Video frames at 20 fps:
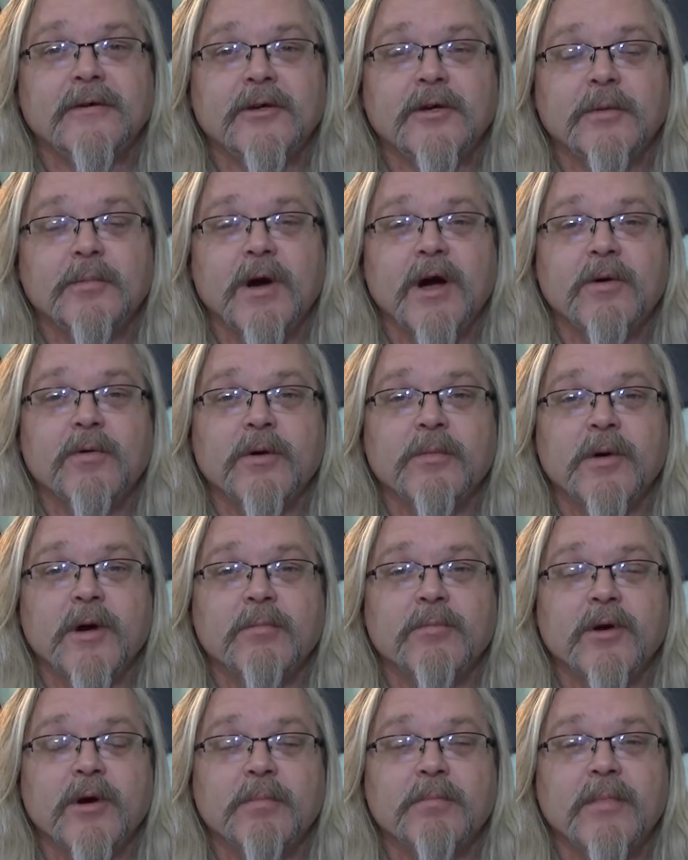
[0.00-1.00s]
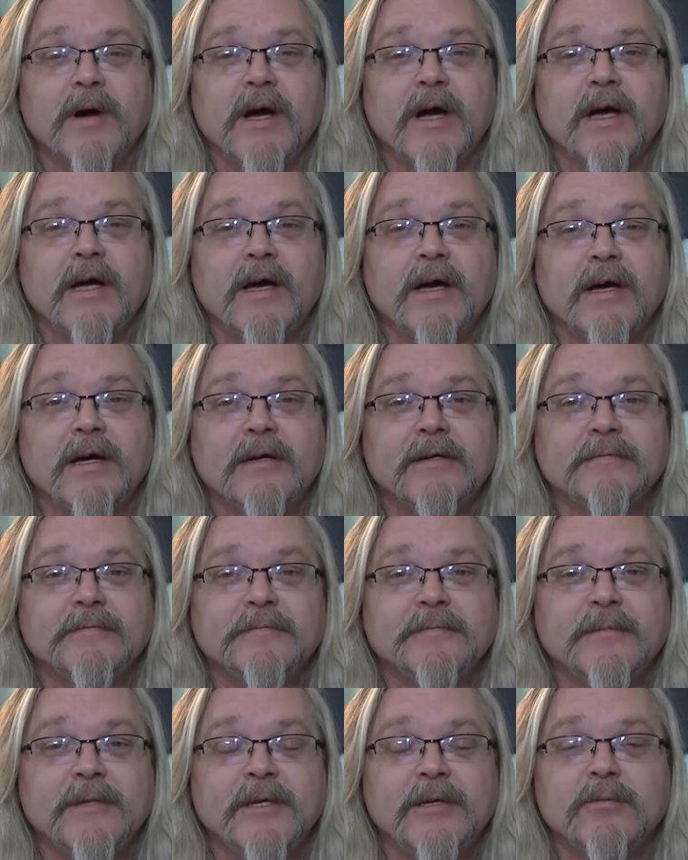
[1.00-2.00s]
You might remember him by,
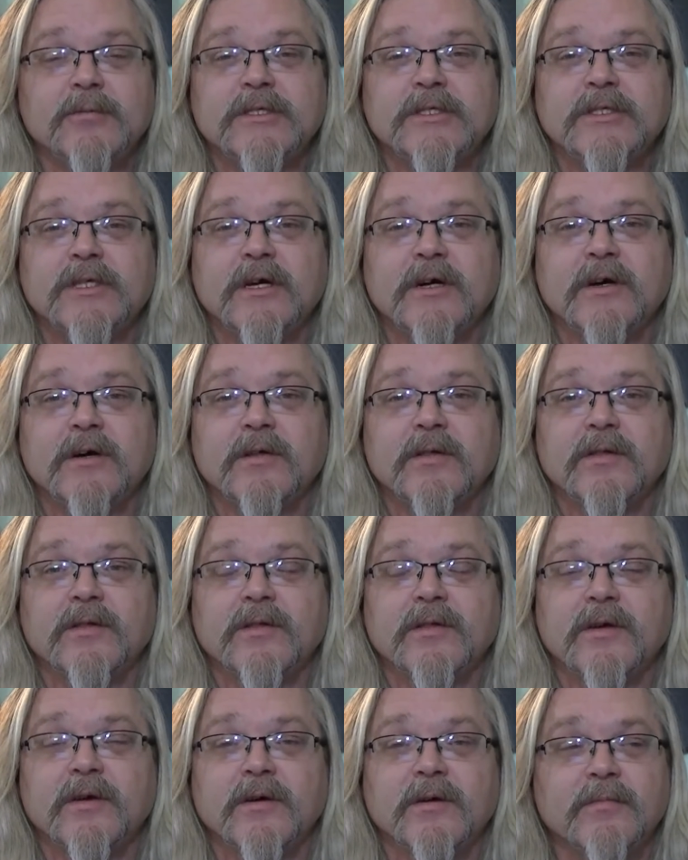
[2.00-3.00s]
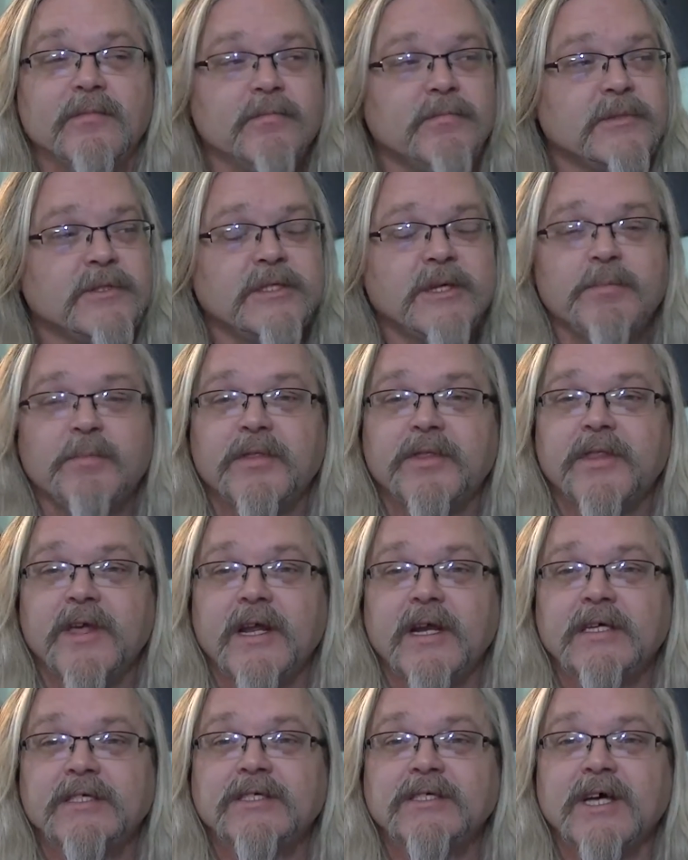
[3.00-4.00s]
he was the
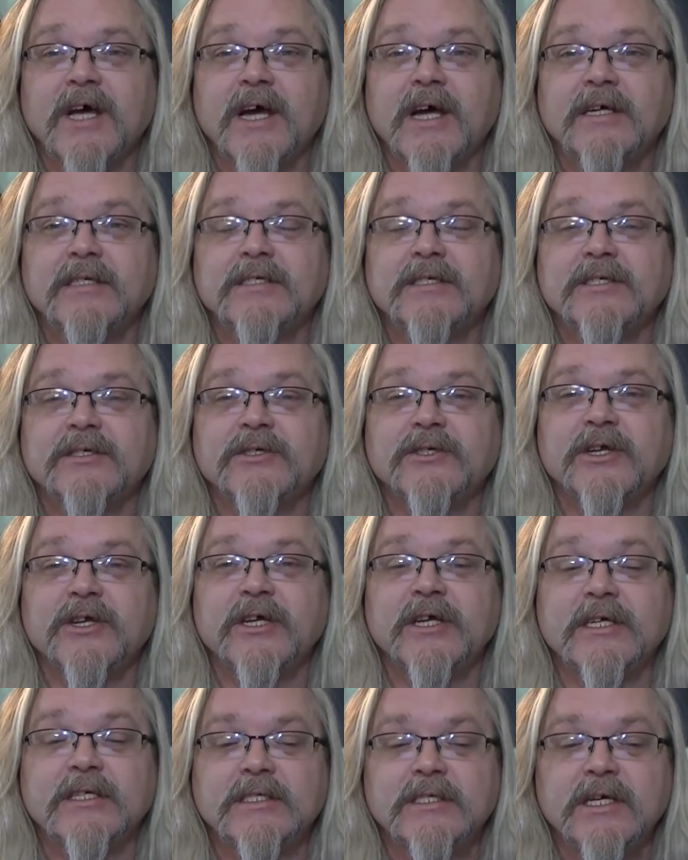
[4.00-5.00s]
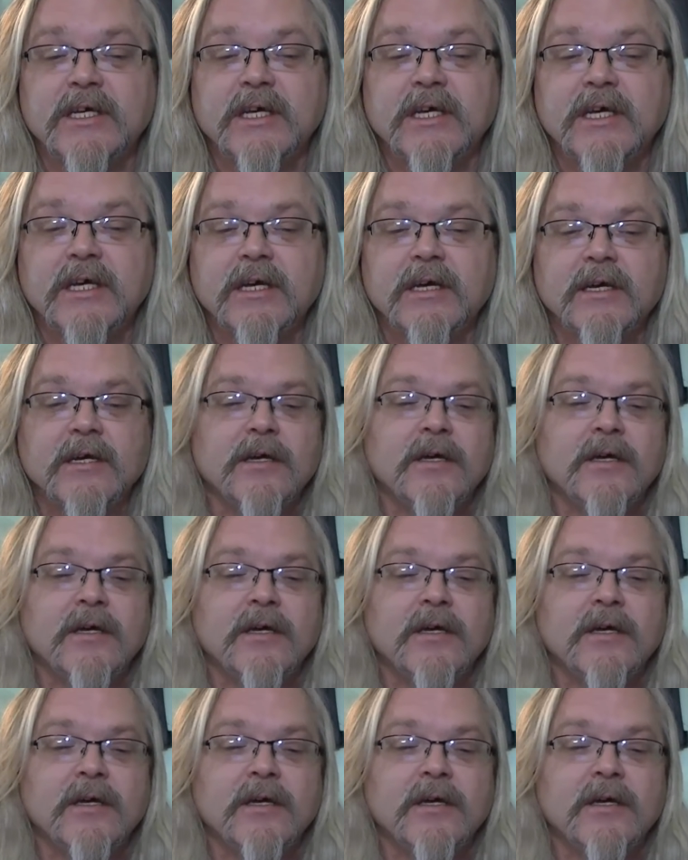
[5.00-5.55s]
sympathetic scientist in E.T.